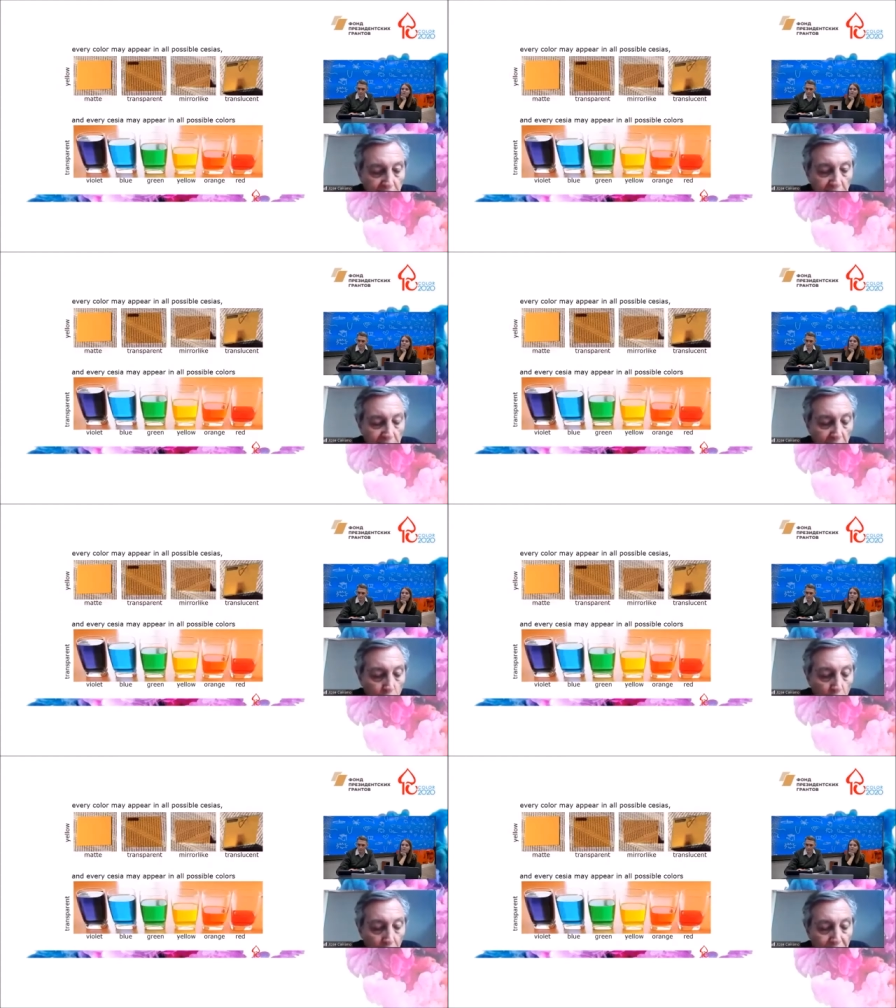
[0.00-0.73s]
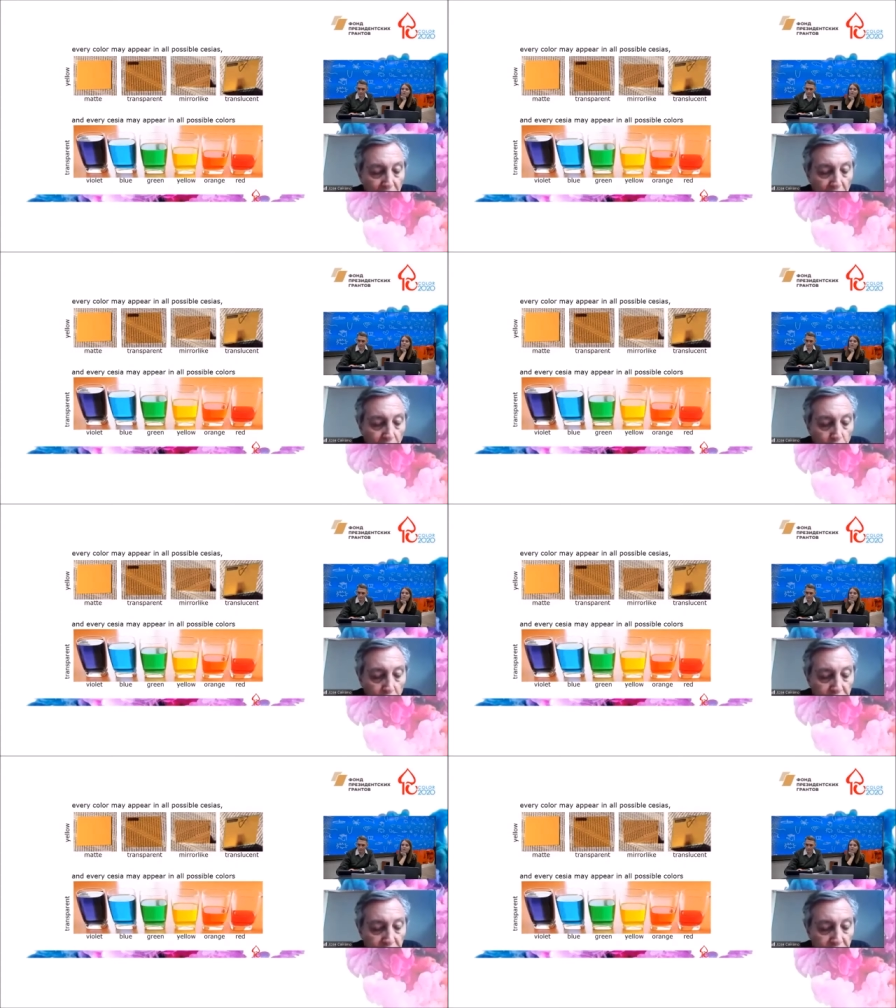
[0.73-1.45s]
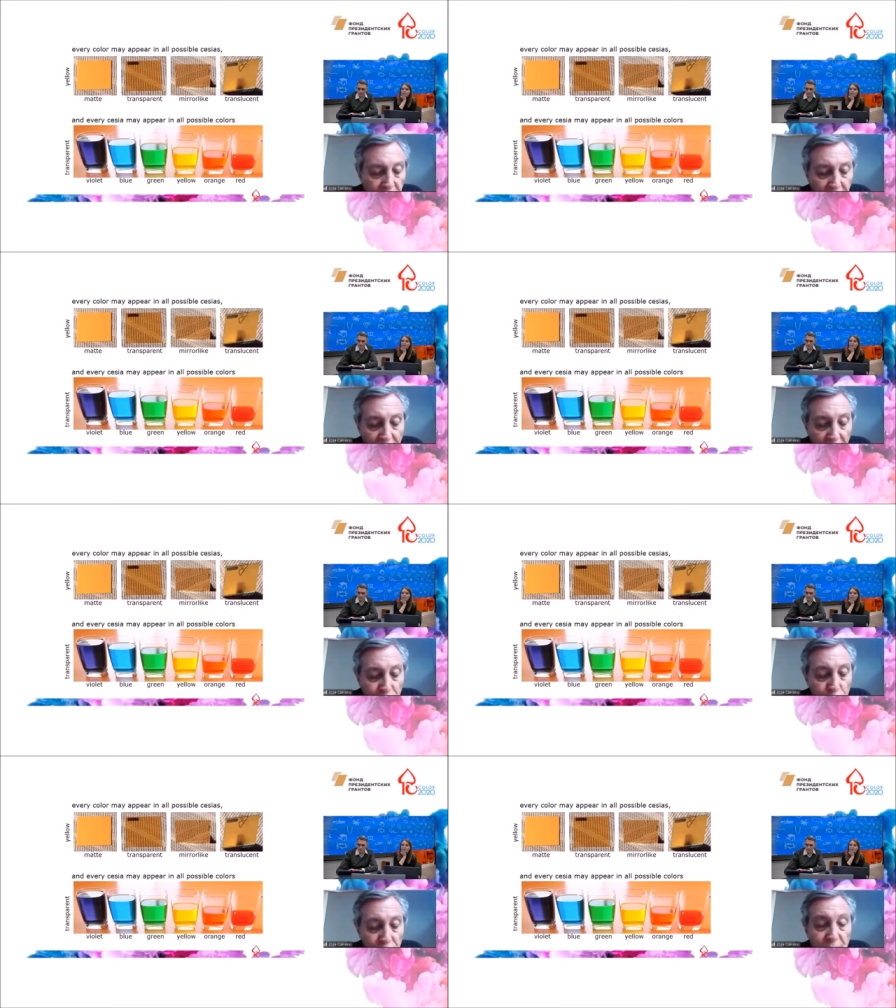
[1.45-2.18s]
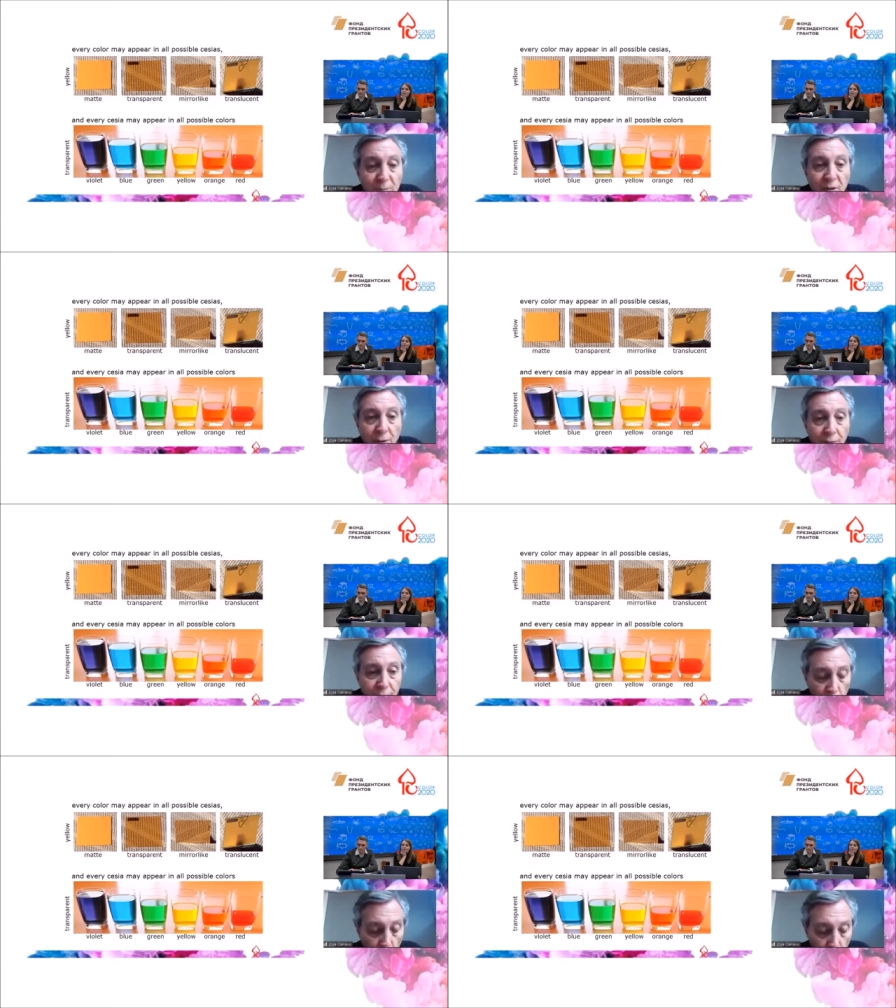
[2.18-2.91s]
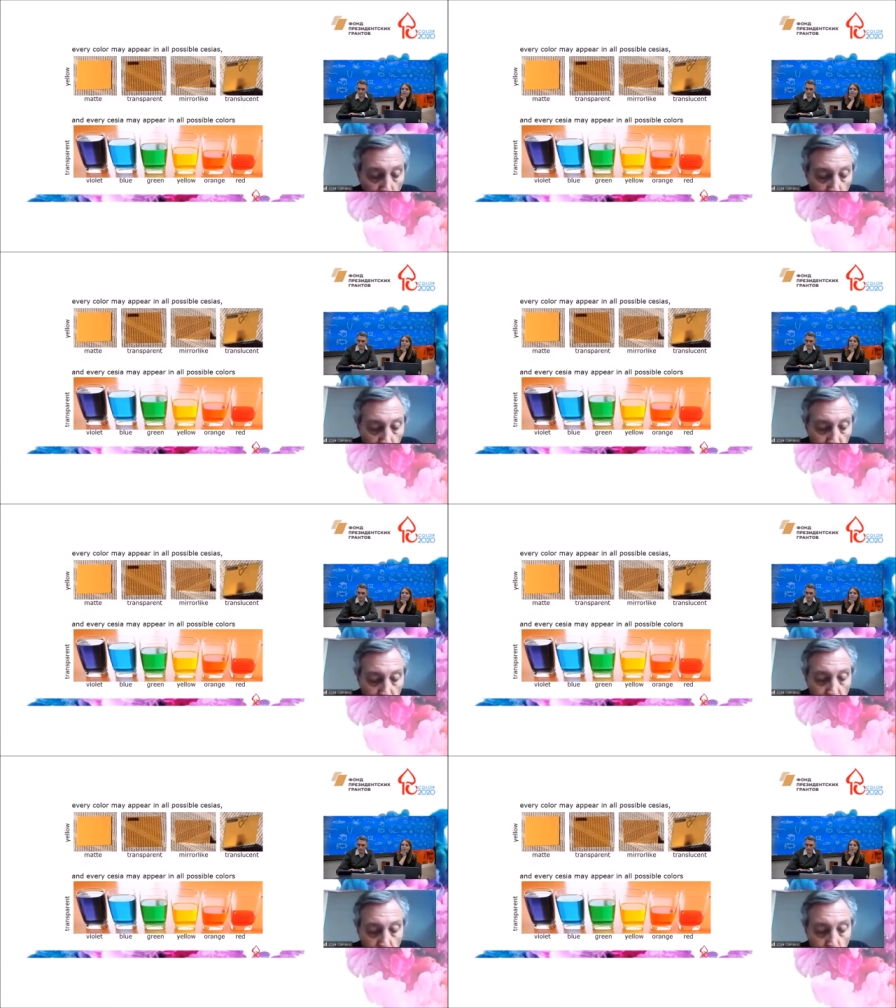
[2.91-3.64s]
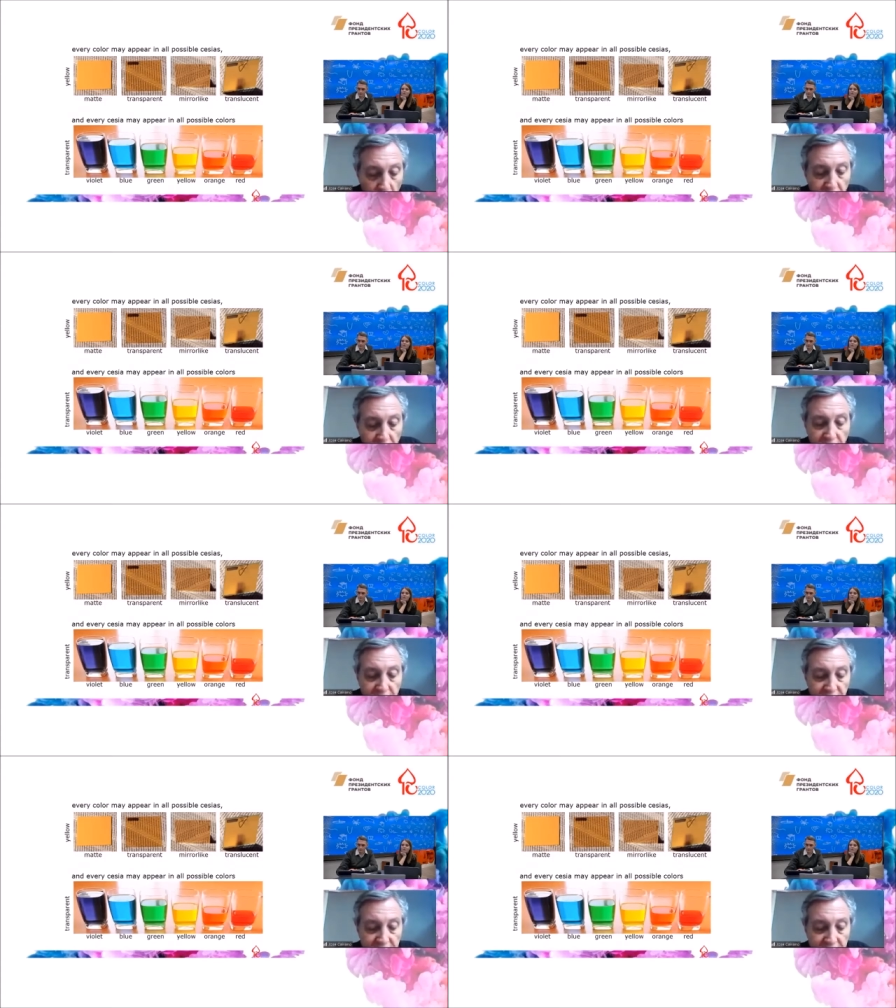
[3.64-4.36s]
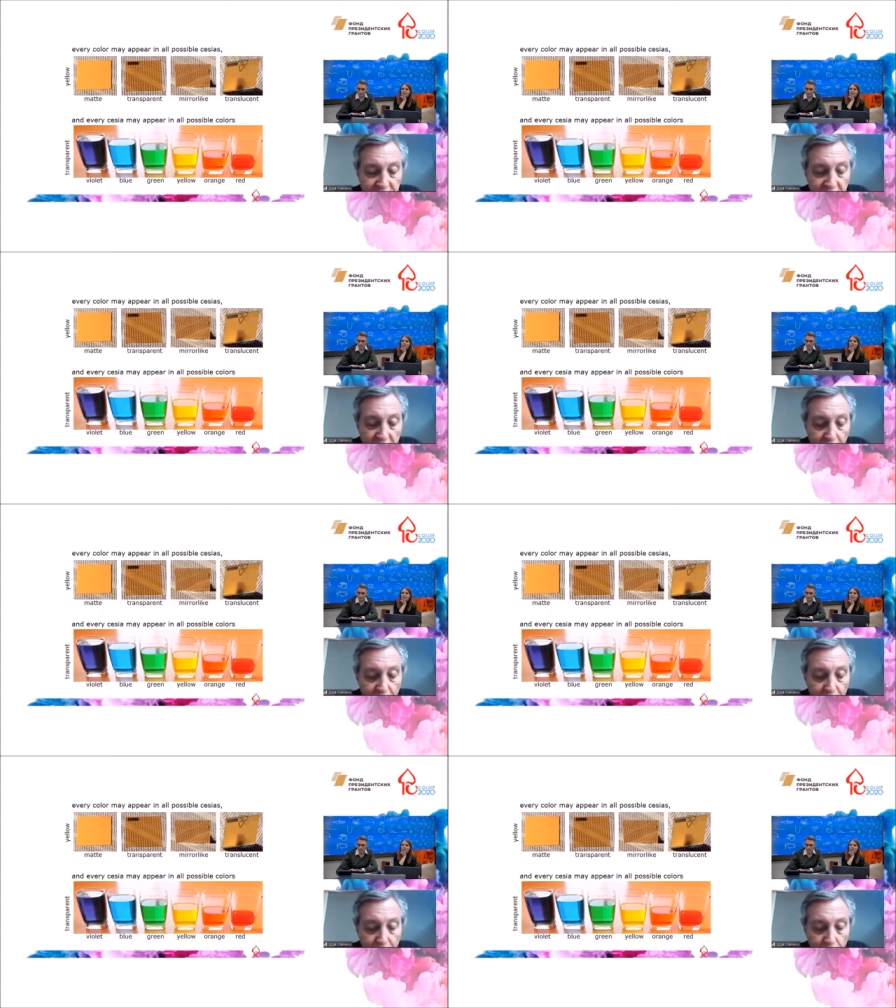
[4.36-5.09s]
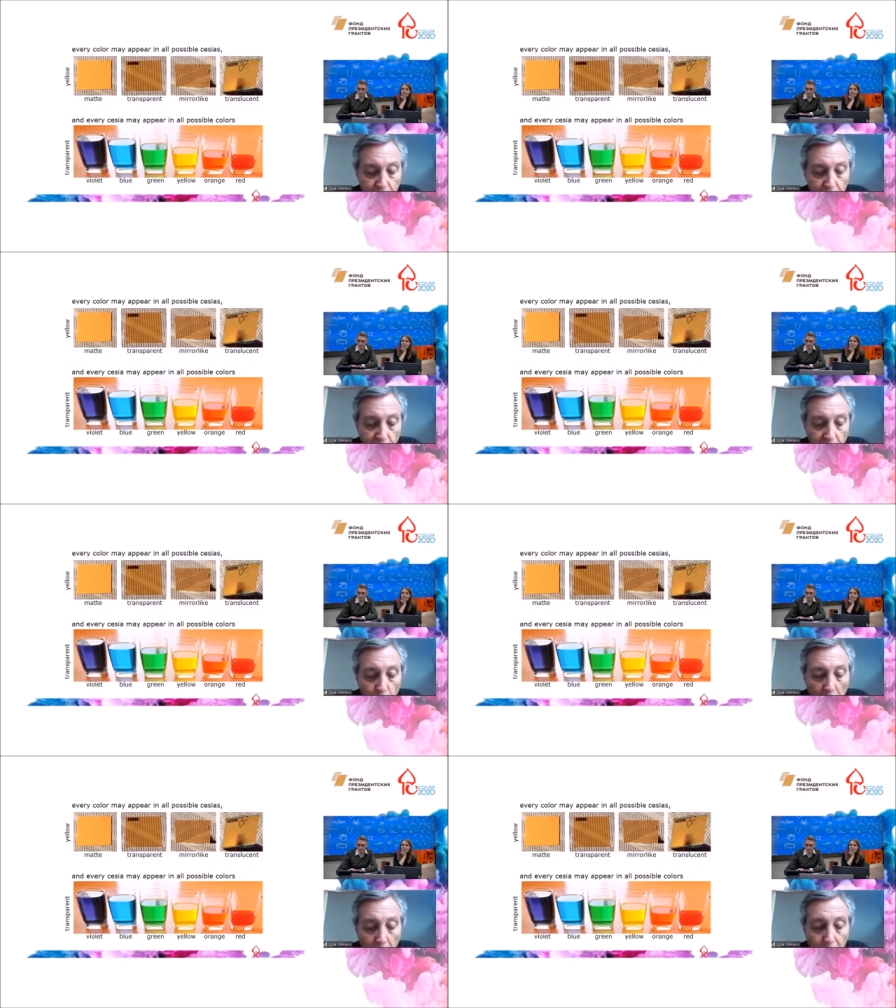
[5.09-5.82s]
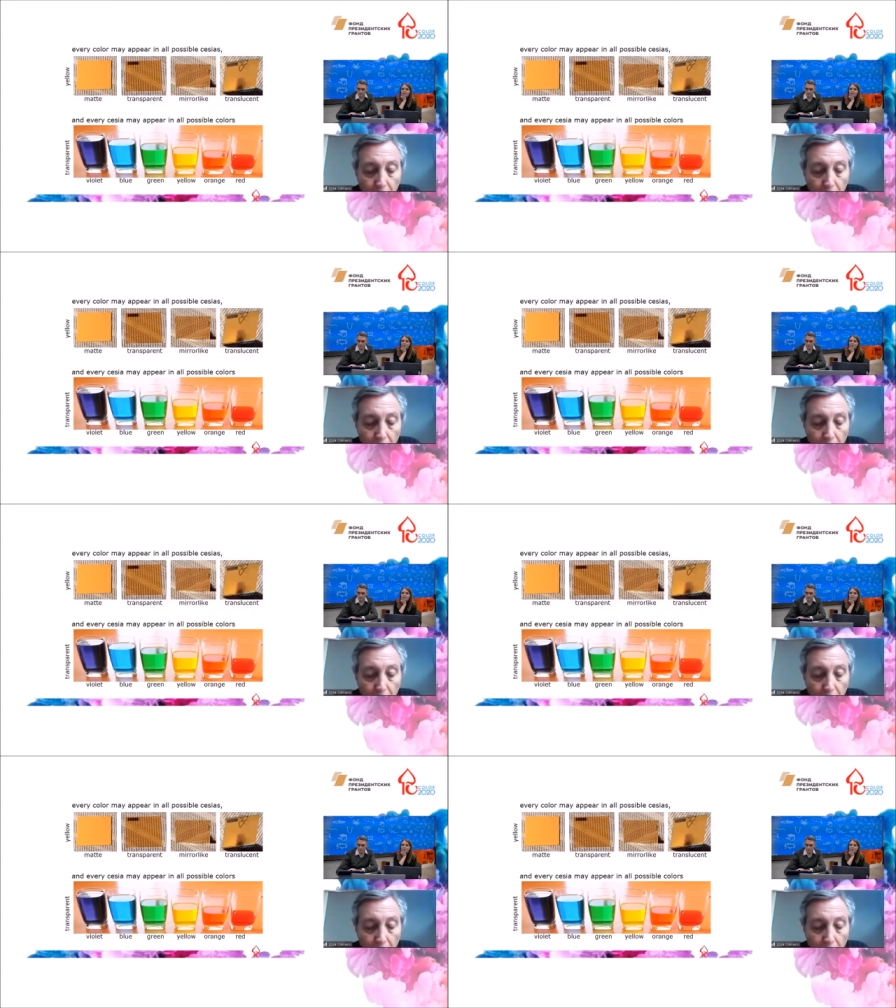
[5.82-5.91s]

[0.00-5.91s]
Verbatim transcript: Now, what is the relationship of color with cesia? Well,